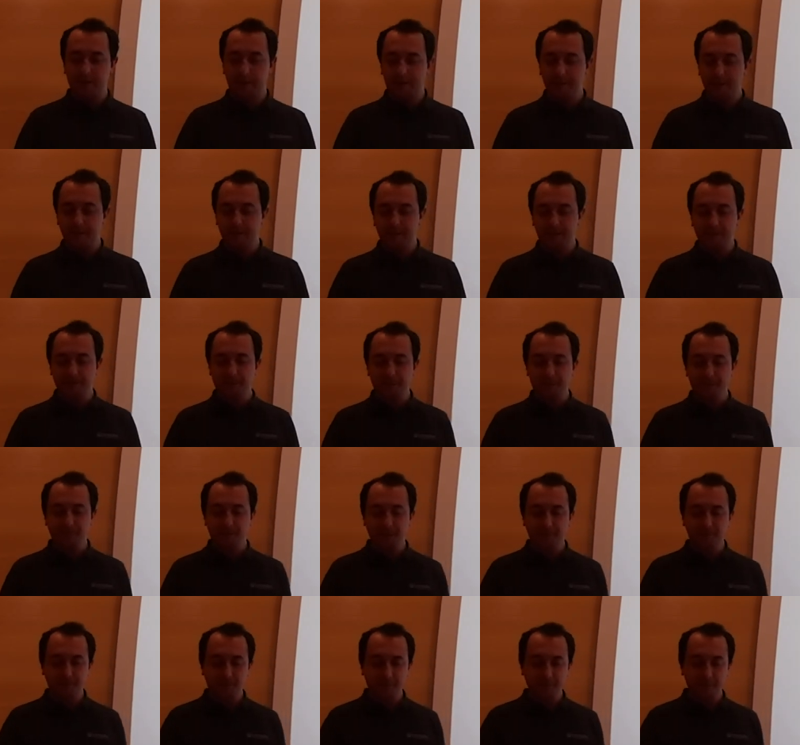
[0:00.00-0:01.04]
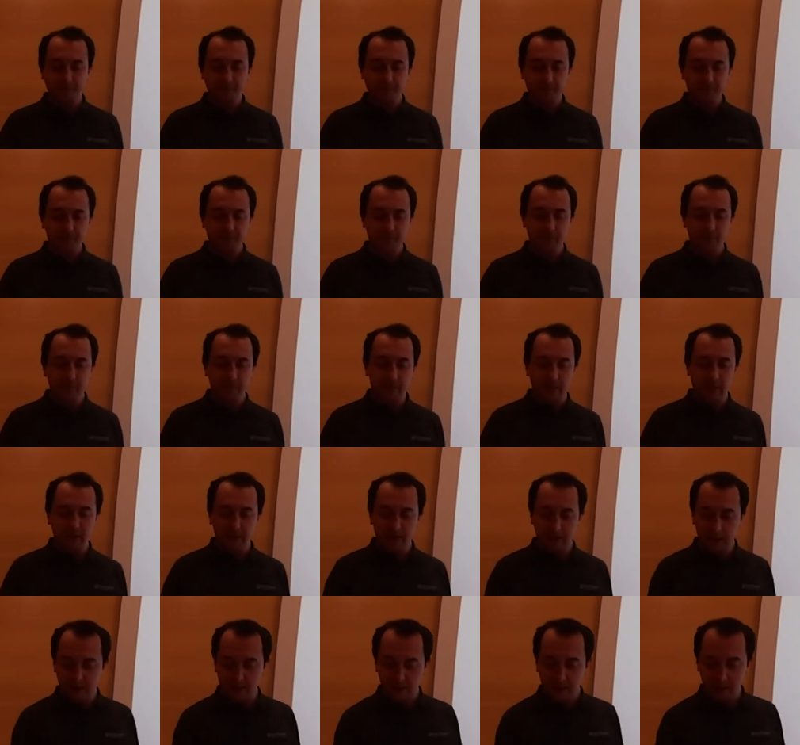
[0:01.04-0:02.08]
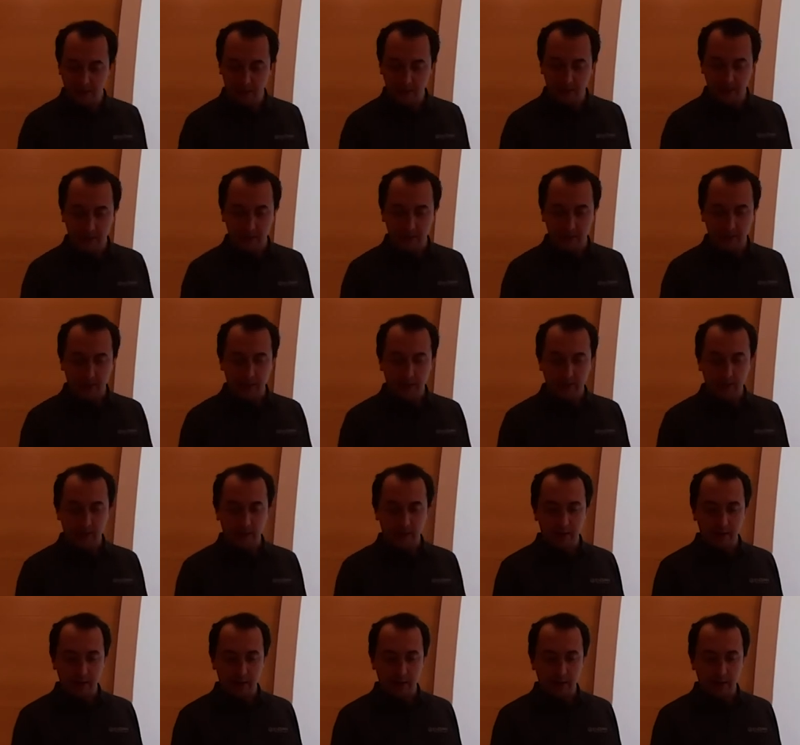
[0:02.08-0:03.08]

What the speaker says: No one is speaking in this clip.